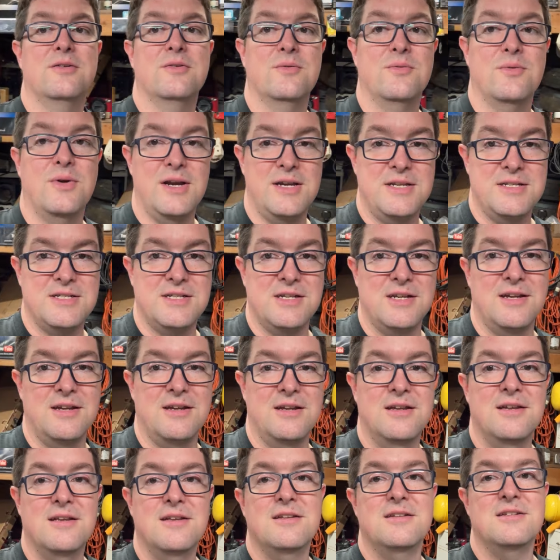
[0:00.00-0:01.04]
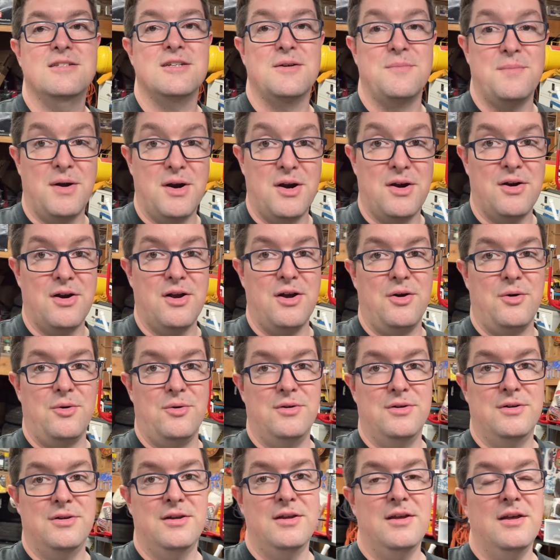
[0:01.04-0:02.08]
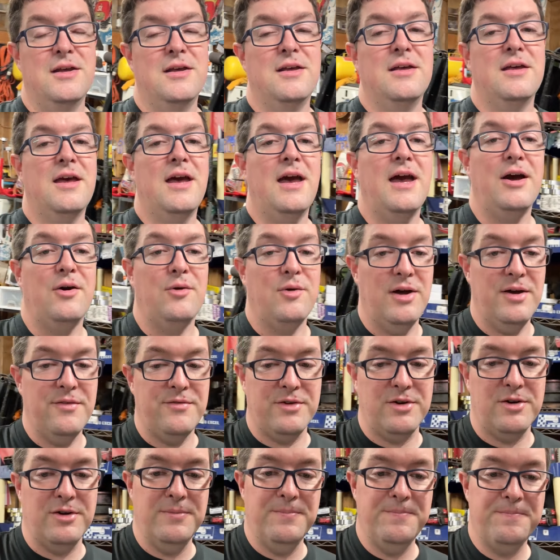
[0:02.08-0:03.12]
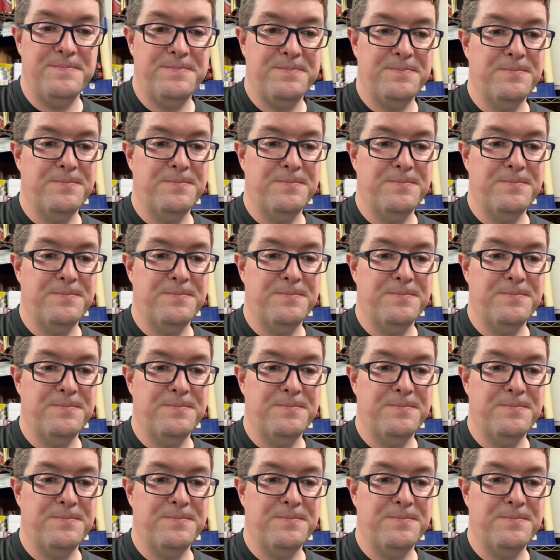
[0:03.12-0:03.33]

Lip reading: racing tomorrow. However,